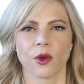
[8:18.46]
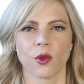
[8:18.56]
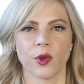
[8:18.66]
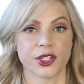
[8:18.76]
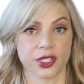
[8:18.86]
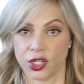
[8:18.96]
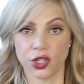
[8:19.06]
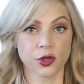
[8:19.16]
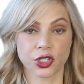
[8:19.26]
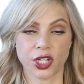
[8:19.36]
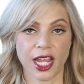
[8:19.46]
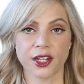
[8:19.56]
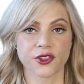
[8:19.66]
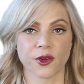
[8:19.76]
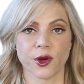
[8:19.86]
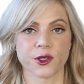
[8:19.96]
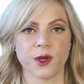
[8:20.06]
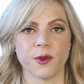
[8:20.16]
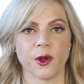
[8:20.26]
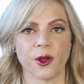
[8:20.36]
which is huge change for most
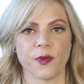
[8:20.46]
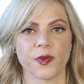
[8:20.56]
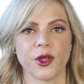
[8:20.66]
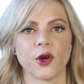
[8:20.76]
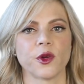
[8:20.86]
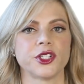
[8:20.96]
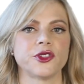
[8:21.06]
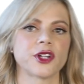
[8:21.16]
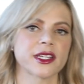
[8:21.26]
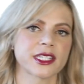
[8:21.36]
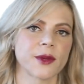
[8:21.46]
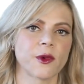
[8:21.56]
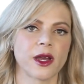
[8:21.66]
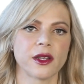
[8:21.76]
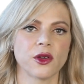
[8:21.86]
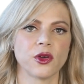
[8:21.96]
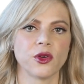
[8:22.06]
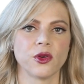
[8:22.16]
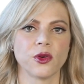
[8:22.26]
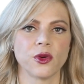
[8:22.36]
people, would you trust someone
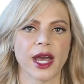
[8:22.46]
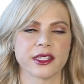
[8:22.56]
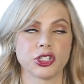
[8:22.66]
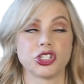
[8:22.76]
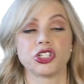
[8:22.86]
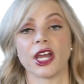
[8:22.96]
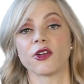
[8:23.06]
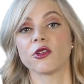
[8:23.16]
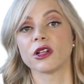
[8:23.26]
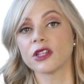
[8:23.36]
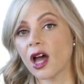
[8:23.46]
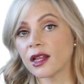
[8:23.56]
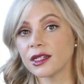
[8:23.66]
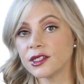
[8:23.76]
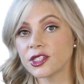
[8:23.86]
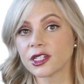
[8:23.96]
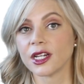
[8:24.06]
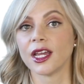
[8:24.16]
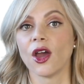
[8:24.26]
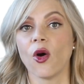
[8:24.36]
who has general knowledge
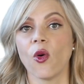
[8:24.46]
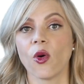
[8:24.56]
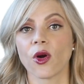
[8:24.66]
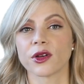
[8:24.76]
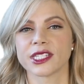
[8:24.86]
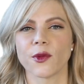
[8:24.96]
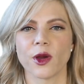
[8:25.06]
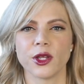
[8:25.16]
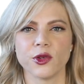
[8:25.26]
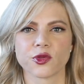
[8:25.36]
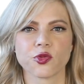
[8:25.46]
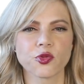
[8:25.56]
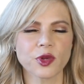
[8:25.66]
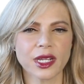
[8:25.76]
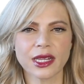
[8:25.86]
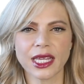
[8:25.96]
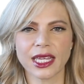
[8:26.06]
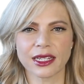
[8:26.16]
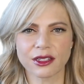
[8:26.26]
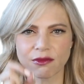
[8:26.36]
or someone who's
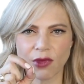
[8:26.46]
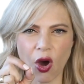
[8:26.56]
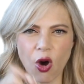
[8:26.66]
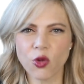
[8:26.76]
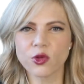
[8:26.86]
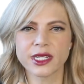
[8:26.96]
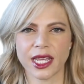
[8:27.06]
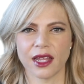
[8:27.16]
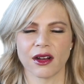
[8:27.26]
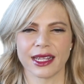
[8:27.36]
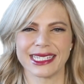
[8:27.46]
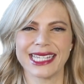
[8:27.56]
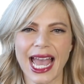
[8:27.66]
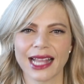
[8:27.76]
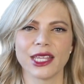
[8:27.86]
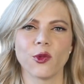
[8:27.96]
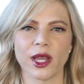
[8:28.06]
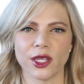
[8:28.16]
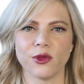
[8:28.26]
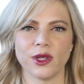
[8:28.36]
really honed in on exactly
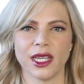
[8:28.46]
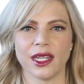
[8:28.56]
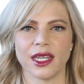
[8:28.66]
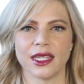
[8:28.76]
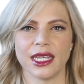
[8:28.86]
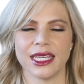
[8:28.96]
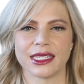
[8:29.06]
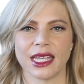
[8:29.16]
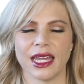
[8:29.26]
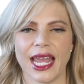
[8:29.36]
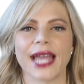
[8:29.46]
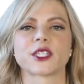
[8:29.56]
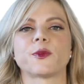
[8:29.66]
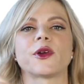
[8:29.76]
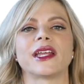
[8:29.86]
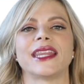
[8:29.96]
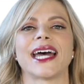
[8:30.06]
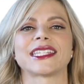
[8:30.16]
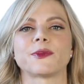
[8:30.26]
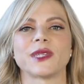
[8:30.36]
what you need and is an expert in
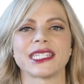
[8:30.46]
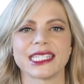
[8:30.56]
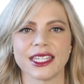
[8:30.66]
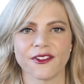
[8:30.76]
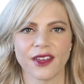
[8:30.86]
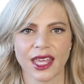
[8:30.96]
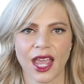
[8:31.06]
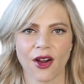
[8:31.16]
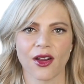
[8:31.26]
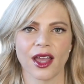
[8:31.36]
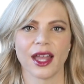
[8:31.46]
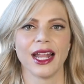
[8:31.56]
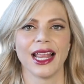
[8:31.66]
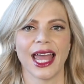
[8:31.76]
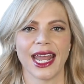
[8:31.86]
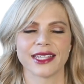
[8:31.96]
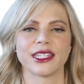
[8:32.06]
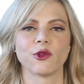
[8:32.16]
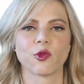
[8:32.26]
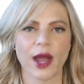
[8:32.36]
that specific area and has
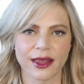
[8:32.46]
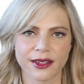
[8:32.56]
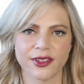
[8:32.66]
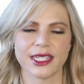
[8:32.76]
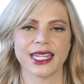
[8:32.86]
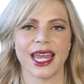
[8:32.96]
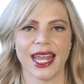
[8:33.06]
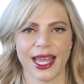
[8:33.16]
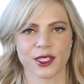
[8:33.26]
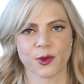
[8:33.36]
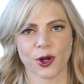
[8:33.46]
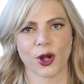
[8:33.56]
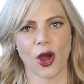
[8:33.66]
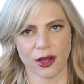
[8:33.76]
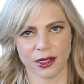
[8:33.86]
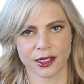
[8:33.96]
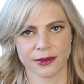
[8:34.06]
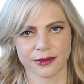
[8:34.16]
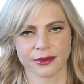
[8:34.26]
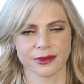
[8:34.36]
the relevant and expert
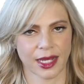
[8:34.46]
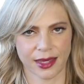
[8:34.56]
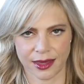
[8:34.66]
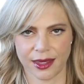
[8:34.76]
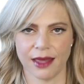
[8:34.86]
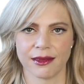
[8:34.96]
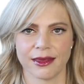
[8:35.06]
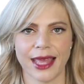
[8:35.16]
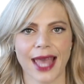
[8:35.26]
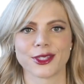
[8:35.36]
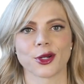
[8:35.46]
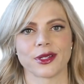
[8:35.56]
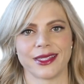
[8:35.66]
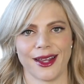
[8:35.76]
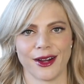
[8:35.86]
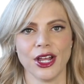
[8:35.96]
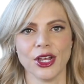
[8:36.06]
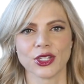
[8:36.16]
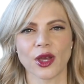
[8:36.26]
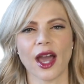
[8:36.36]
knowledge? I think the answer is there.
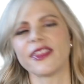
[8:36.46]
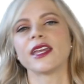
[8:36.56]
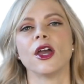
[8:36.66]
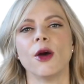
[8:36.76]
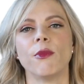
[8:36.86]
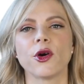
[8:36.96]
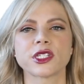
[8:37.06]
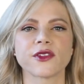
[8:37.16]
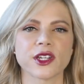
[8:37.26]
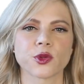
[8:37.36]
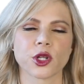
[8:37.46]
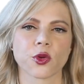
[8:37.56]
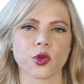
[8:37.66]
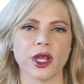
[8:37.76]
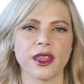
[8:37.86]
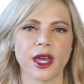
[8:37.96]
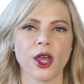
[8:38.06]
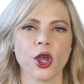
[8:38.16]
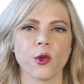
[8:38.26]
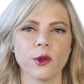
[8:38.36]
So I think most of us would agree
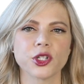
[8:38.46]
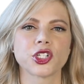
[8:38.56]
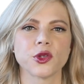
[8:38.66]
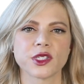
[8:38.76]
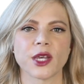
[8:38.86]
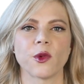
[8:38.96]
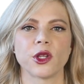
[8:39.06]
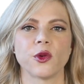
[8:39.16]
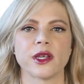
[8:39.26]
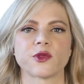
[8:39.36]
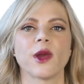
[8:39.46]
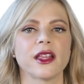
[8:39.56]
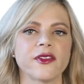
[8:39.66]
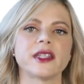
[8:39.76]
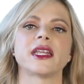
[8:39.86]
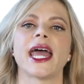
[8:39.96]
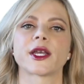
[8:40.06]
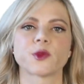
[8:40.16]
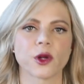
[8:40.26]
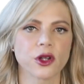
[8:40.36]
that we would choose someone who has relevant and
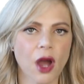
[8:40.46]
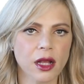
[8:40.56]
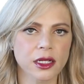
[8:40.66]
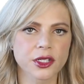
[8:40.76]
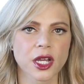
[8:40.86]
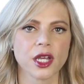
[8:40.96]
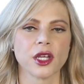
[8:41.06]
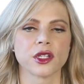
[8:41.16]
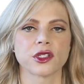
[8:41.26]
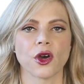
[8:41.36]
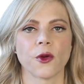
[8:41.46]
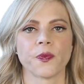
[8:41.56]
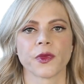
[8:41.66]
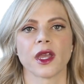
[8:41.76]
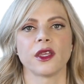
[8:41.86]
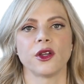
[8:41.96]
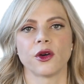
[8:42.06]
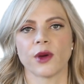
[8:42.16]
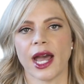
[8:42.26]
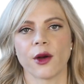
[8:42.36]
expert knowledge. So,
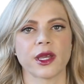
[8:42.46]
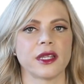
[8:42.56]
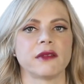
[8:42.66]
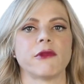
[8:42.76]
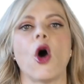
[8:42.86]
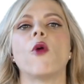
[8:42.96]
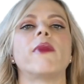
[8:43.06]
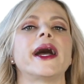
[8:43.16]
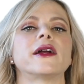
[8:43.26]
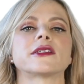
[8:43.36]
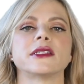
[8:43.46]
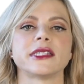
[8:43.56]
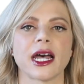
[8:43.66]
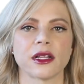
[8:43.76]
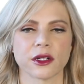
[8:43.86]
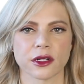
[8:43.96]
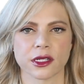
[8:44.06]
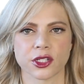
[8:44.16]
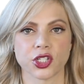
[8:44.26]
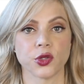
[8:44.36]
how can home buyers and
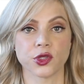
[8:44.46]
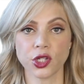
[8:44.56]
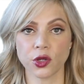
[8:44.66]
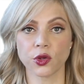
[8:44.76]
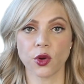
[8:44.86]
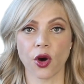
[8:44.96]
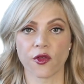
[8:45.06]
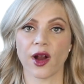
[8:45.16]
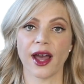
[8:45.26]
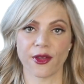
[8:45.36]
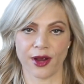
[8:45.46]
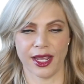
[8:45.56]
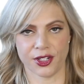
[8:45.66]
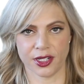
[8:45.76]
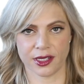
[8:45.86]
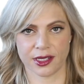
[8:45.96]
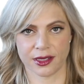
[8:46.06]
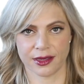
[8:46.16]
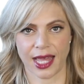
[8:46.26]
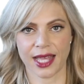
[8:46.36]
sellers choose you over other
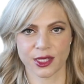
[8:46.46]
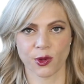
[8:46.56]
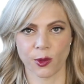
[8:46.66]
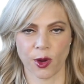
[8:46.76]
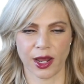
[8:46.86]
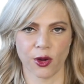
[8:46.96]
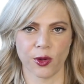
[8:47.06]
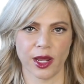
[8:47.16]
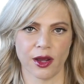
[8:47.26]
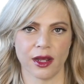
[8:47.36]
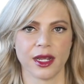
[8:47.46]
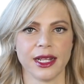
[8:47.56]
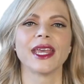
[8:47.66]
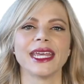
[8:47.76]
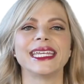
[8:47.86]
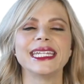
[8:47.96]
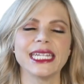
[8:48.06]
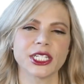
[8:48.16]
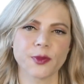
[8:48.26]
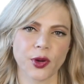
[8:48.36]
agents? That's what we want to hone in on. You
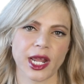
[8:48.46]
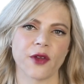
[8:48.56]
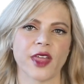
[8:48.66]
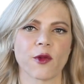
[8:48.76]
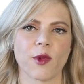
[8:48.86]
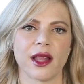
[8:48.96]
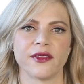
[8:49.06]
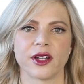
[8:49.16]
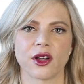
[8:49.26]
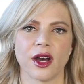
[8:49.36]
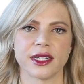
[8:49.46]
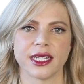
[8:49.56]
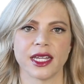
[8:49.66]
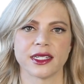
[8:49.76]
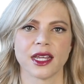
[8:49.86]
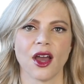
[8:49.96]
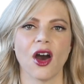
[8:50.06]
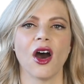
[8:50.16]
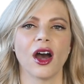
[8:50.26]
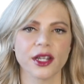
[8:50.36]
need to put out that relevant content
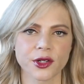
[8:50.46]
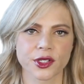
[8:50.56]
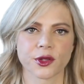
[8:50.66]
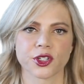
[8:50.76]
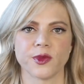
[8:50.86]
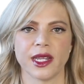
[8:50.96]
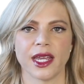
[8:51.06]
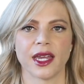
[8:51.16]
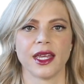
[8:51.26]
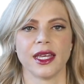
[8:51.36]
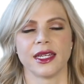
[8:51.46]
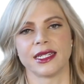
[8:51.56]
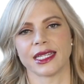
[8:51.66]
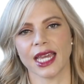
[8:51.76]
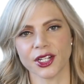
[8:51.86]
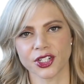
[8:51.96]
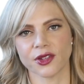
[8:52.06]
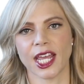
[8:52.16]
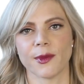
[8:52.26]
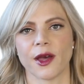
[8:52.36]
on your social media to get
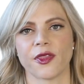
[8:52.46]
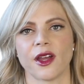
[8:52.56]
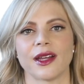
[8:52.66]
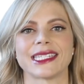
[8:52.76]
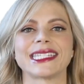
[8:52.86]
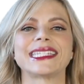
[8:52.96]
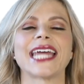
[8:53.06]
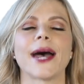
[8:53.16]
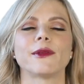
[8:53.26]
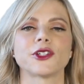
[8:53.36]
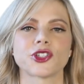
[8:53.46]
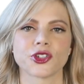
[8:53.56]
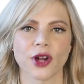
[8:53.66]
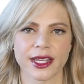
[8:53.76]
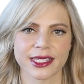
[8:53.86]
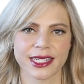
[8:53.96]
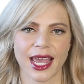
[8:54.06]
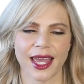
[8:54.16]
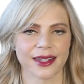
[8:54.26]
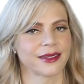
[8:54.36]
your name out there, establish trust,
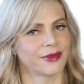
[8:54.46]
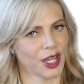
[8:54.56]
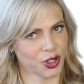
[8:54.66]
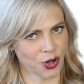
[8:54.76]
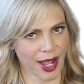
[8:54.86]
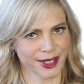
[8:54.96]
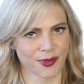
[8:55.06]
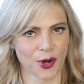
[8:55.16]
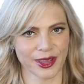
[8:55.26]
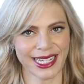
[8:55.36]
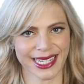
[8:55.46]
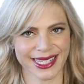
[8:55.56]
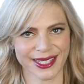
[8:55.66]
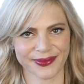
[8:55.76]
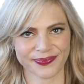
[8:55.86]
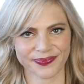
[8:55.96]
and attract more leads.